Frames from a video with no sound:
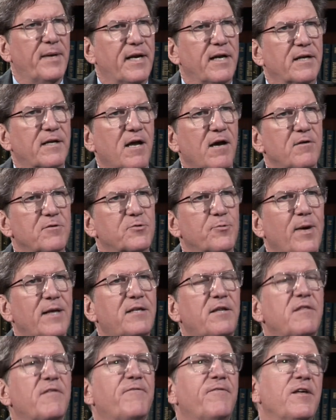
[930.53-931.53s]
it goes right
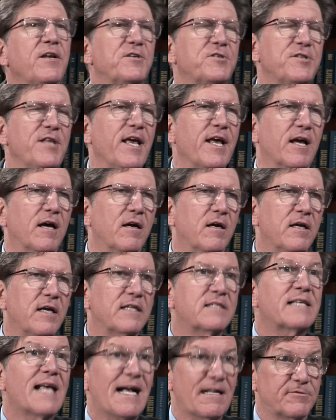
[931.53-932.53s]
to the finished thing. So
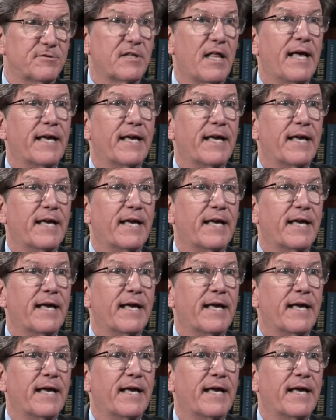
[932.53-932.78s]
it sounds like.